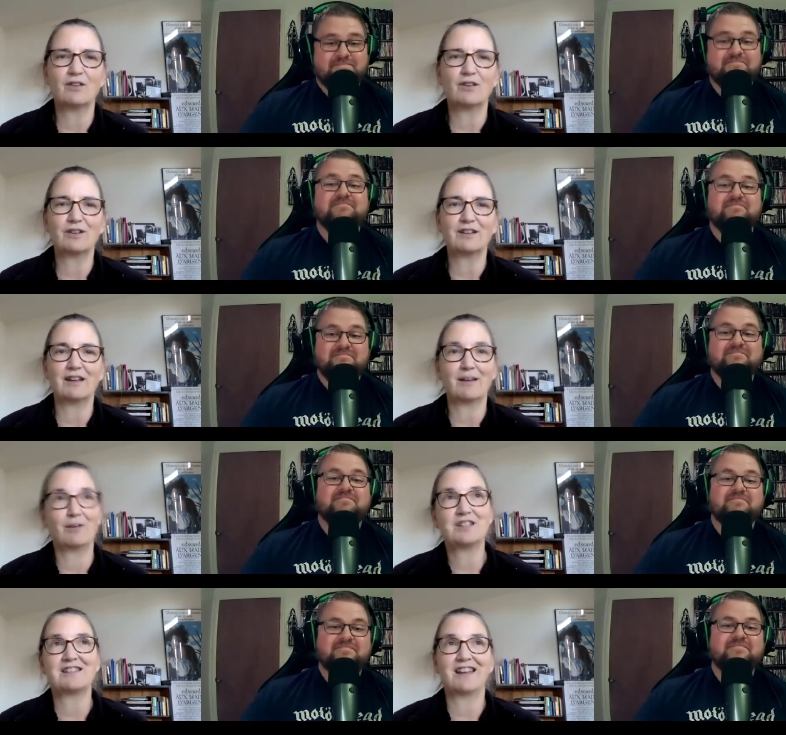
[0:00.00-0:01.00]
Speaker 1: you and going like
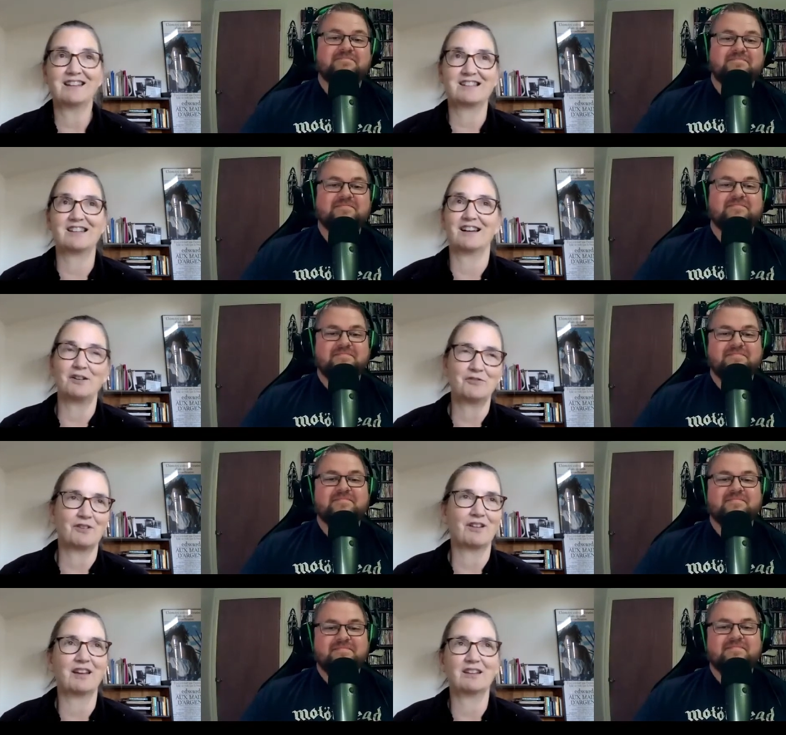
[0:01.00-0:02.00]
what's next gov
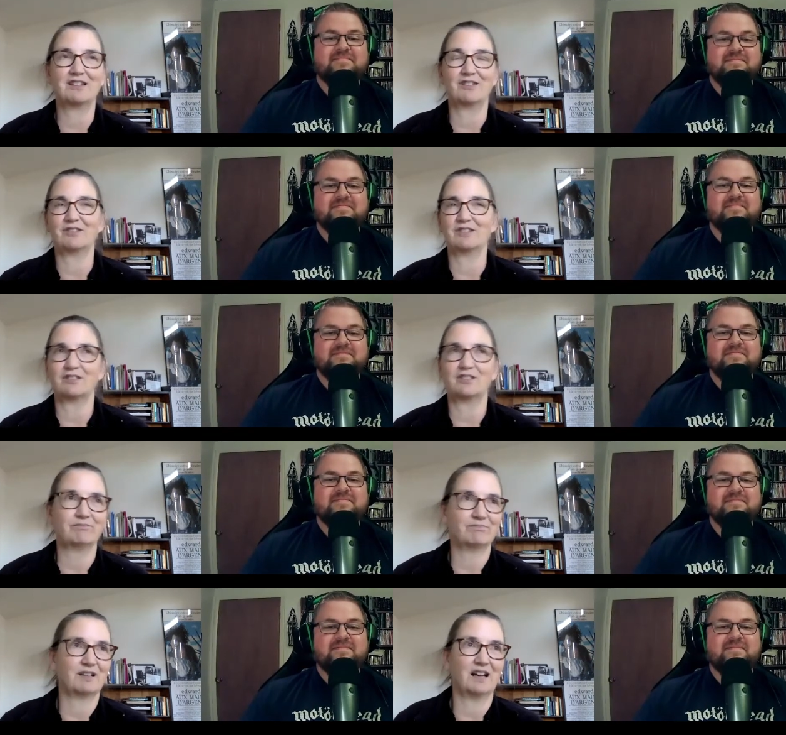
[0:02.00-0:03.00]
you're like
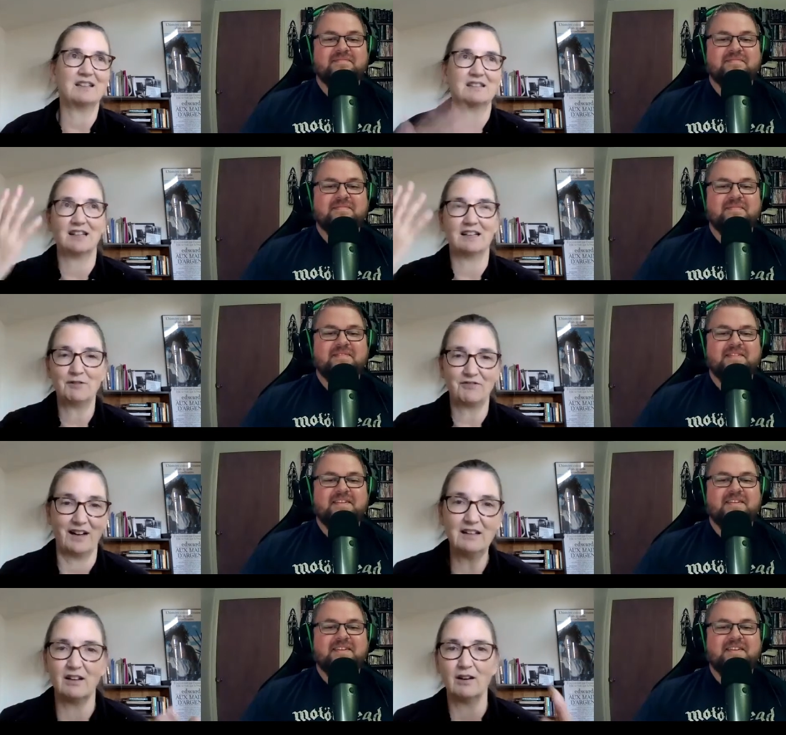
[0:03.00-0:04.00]
god damn if
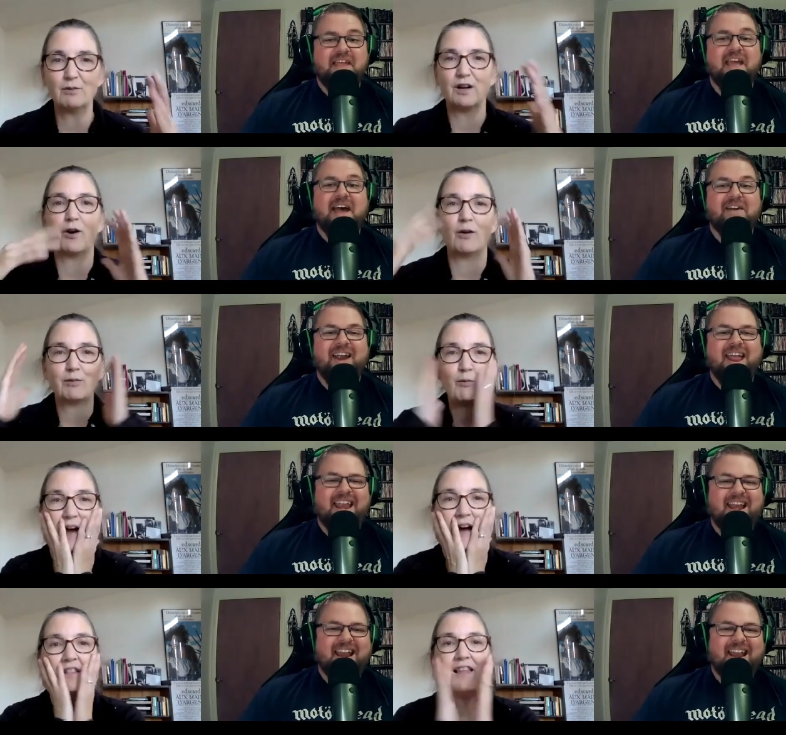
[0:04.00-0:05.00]
i know yeah oh, right.
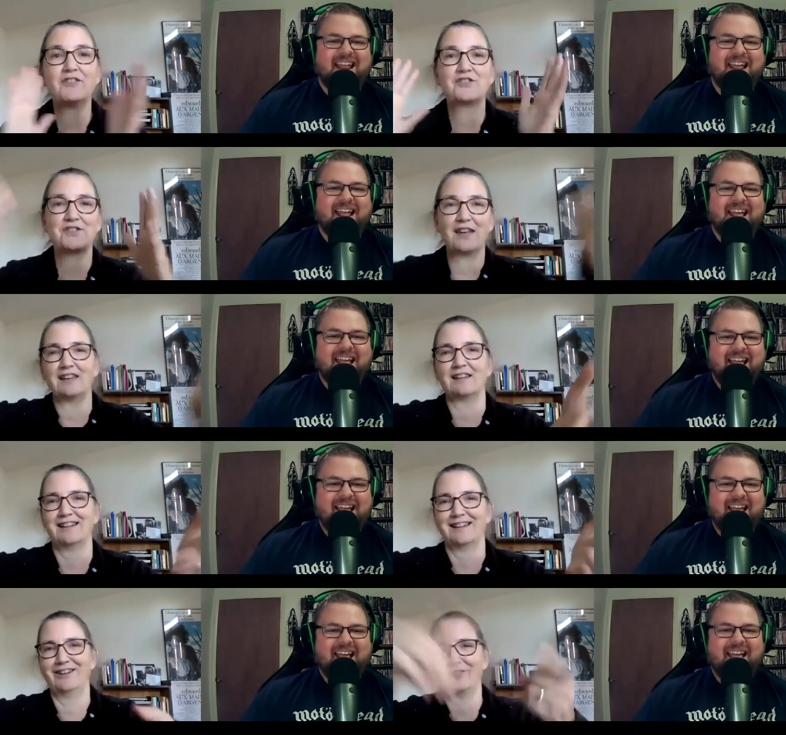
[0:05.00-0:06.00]
well let's see
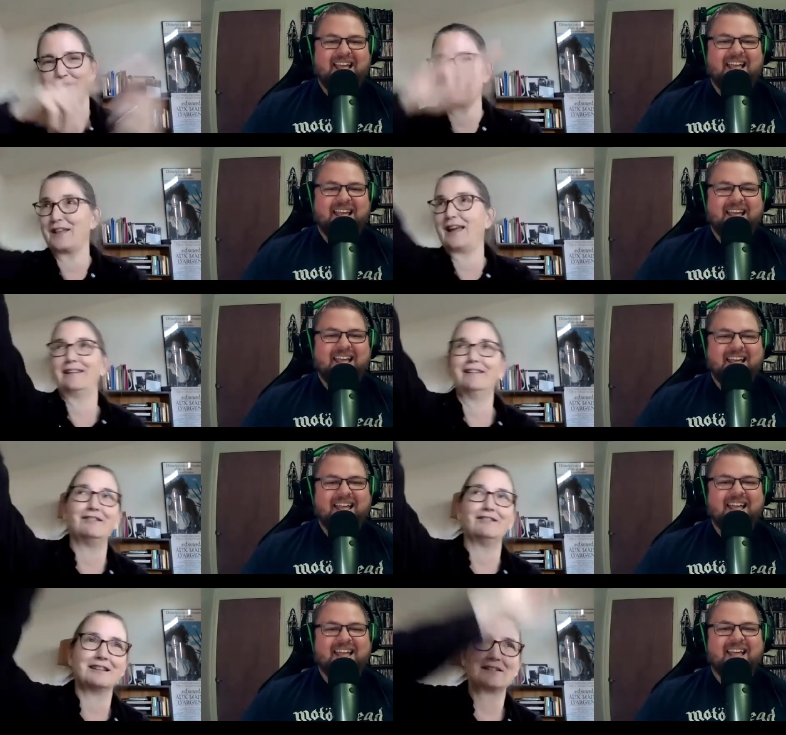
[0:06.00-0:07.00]
you know there's that
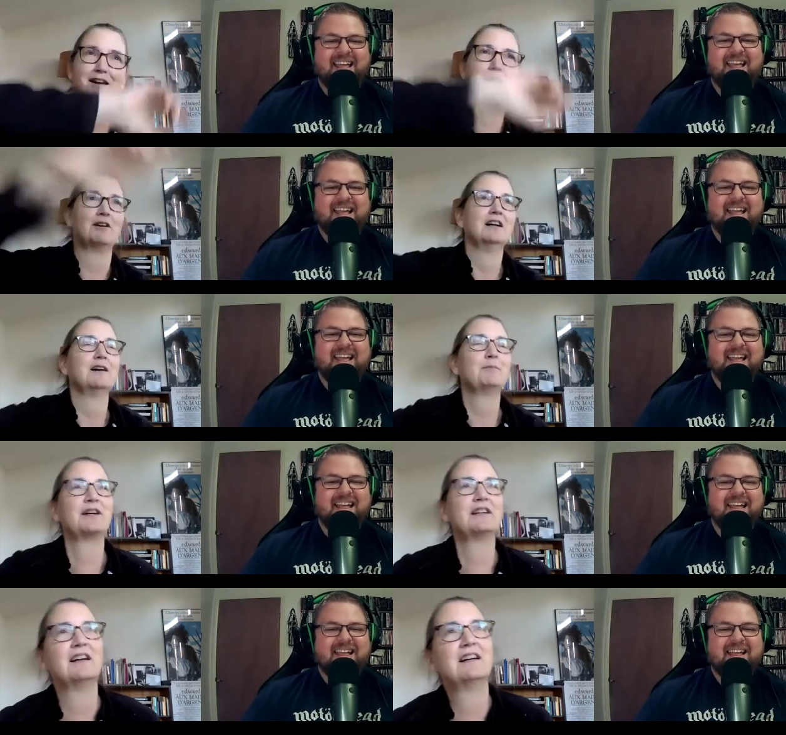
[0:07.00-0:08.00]
hill let's go
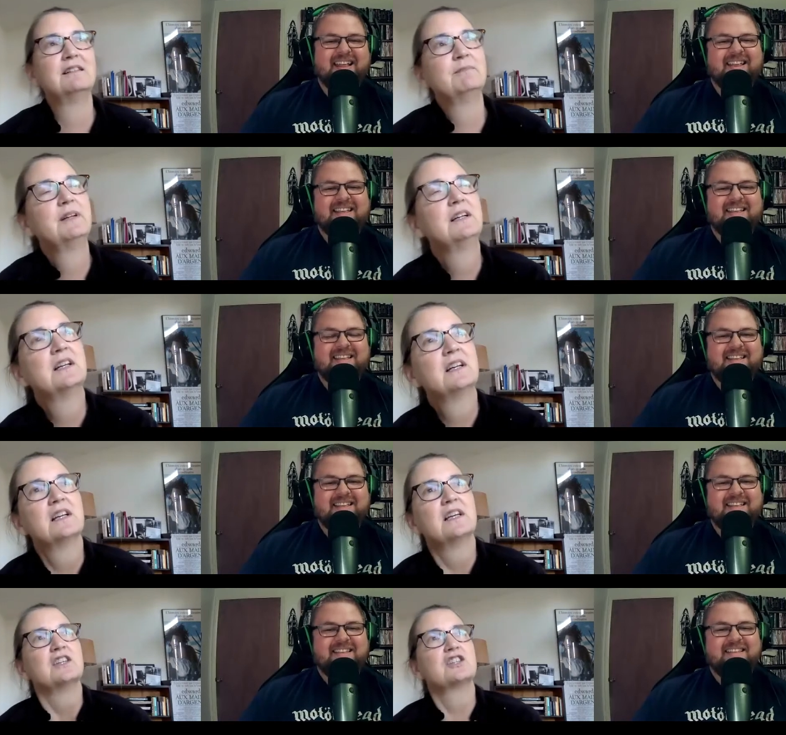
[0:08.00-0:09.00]
but um
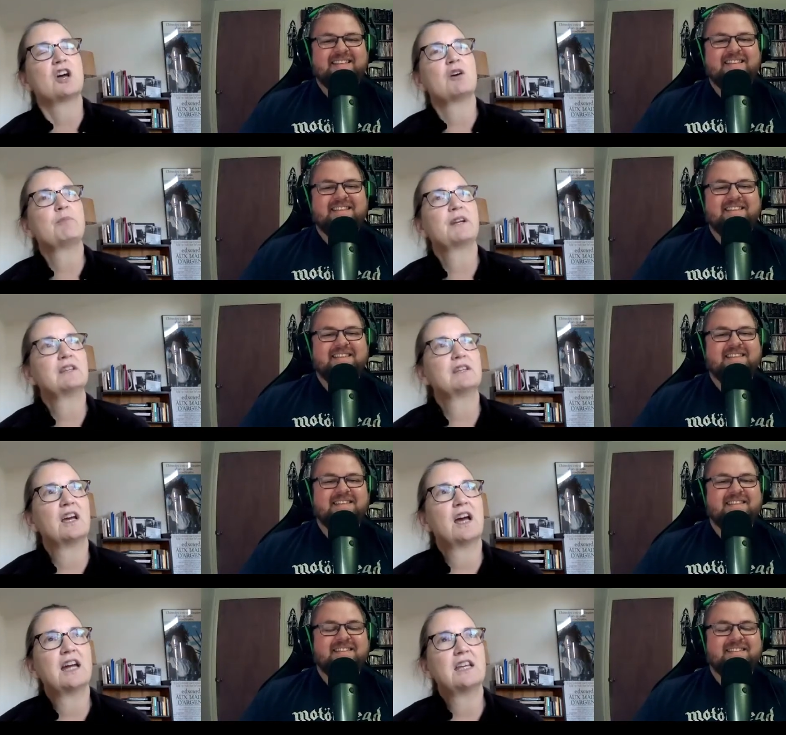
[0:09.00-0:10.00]
so but
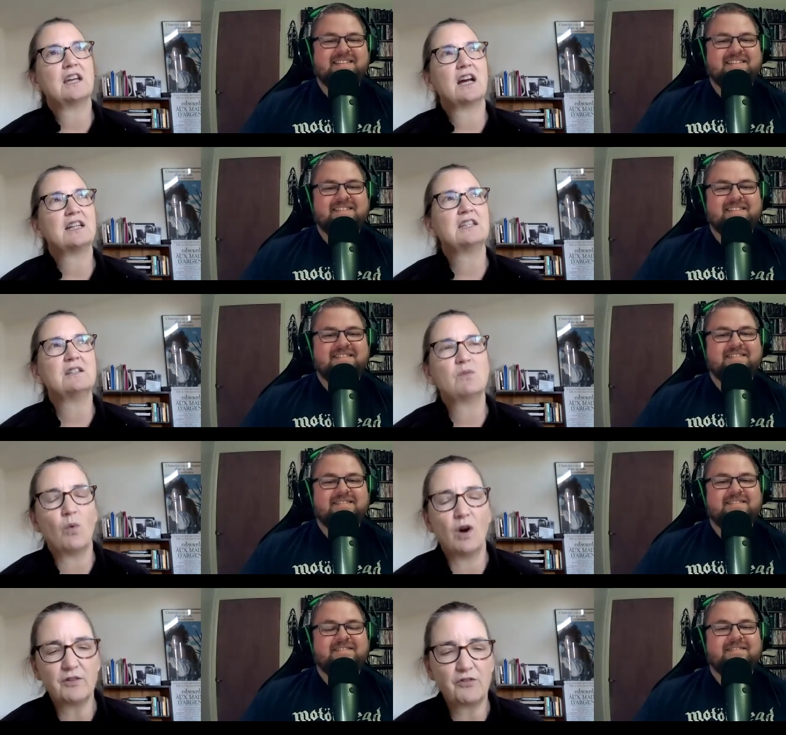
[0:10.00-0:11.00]
i i didn't
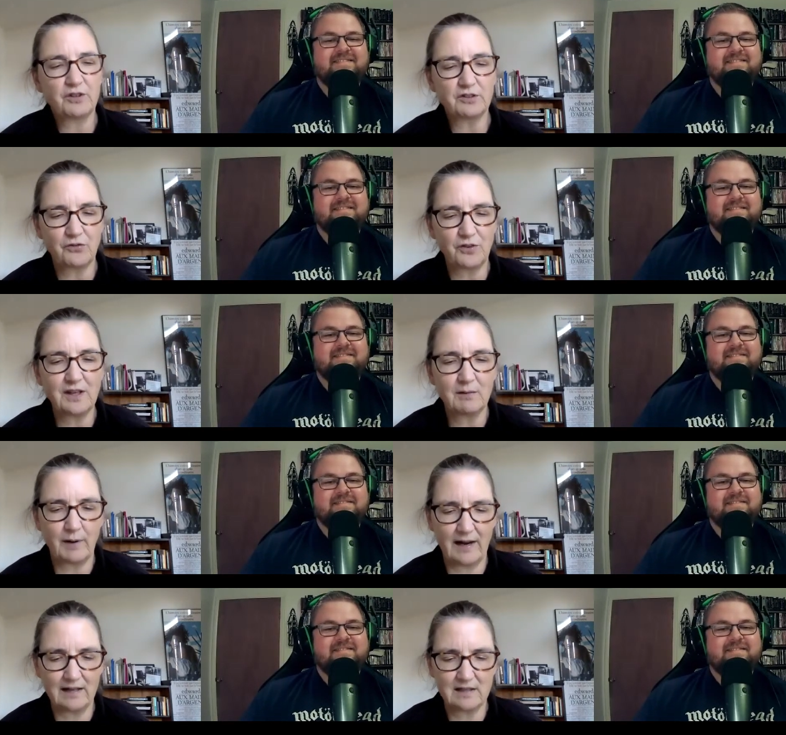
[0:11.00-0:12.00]
want to feel defeated
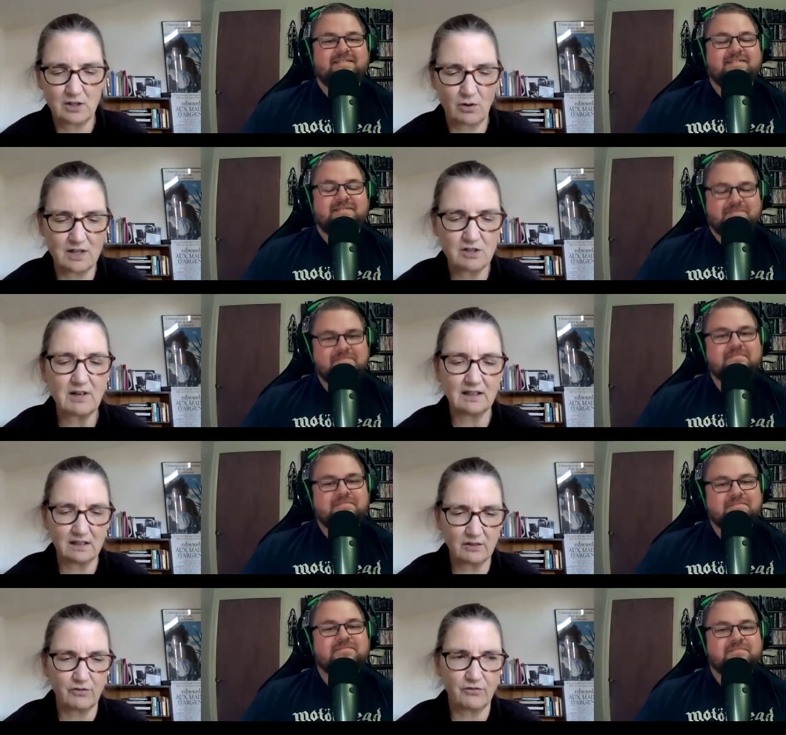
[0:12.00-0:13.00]
by it so i mm-hmm.
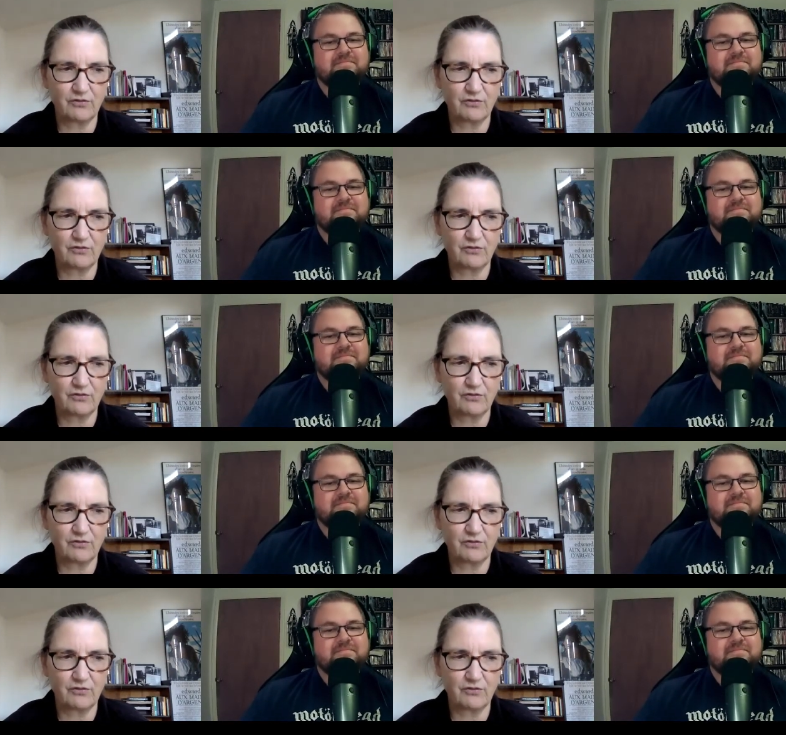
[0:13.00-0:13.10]
directed a